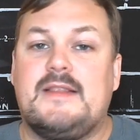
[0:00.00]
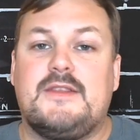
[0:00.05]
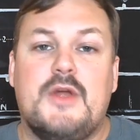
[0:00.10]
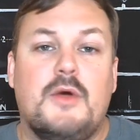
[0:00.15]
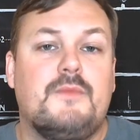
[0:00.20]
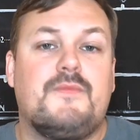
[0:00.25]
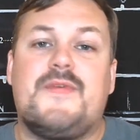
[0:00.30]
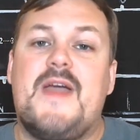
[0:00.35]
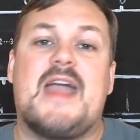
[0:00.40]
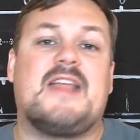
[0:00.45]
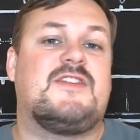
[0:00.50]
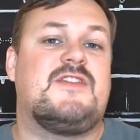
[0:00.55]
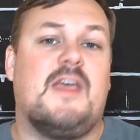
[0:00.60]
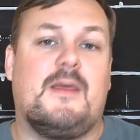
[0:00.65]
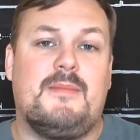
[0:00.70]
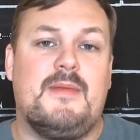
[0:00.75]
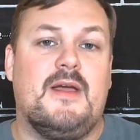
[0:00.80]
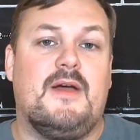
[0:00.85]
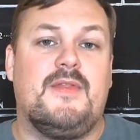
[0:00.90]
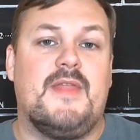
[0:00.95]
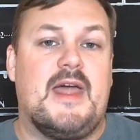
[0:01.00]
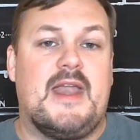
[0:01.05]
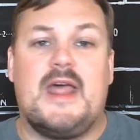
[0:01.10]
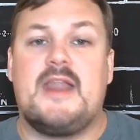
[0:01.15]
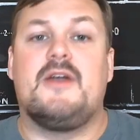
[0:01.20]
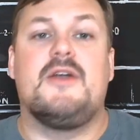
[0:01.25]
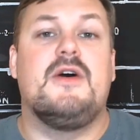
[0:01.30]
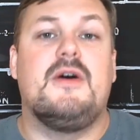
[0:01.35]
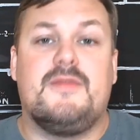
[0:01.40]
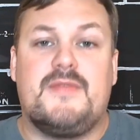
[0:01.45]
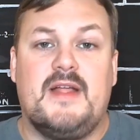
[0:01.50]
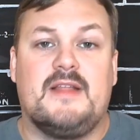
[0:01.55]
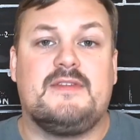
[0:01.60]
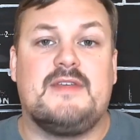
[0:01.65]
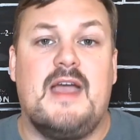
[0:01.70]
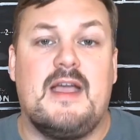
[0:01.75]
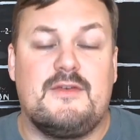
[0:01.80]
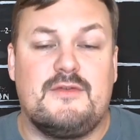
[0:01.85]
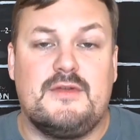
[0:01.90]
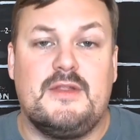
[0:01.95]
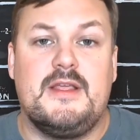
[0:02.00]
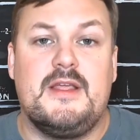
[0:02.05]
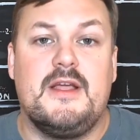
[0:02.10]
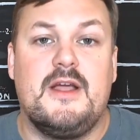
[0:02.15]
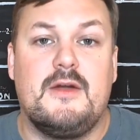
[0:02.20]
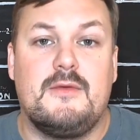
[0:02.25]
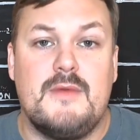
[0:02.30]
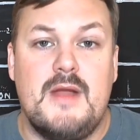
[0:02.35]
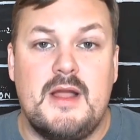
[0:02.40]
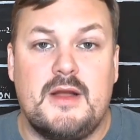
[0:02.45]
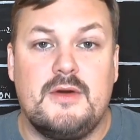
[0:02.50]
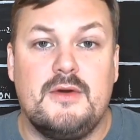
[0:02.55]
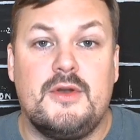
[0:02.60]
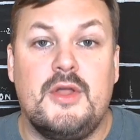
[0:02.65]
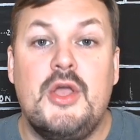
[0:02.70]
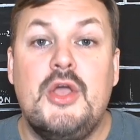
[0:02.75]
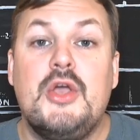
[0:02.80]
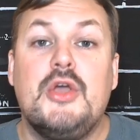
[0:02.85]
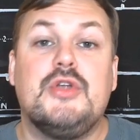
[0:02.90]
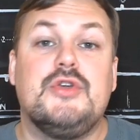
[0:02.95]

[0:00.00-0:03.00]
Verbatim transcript: Don't fact check me on that. I don't know if that's actually a record.